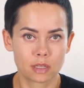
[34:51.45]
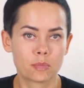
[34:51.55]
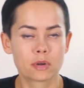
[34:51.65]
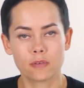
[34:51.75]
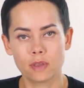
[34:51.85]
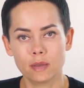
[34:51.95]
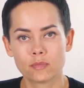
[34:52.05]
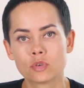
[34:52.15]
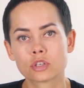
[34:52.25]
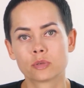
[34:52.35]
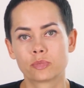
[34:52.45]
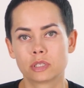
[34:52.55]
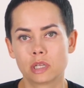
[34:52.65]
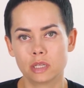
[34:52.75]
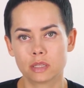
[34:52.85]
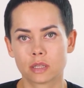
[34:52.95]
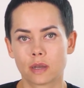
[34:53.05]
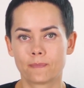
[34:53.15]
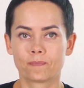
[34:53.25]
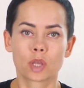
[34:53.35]
All eyebrow pigments can be
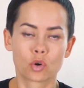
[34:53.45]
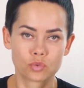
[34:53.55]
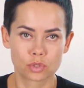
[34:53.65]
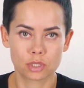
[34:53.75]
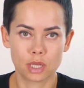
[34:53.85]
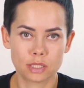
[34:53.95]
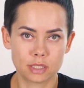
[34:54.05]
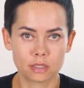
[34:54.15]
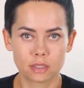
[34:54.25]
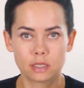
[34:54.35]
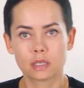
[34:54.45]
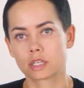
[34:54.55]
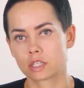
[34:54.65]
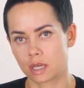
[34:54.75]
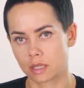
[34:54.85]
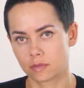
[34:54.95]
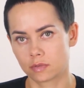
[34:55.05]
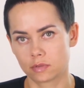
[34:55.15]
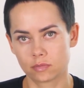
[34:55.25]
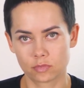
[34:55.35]
divided into
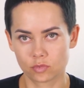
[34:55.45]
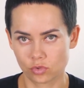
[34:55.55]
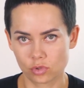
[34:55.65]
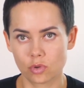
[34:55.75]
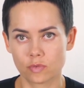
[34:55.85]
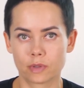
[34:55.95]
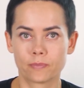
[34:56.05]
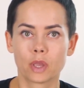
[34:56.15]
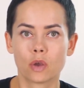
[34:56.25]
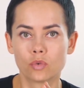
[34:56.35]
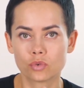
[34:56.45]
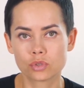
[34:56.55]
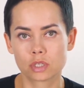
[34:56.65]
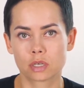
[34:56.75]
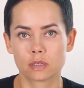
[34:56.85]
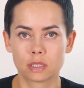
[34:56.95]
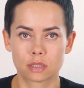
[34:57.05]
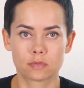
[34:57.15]
brown and chestnut shades.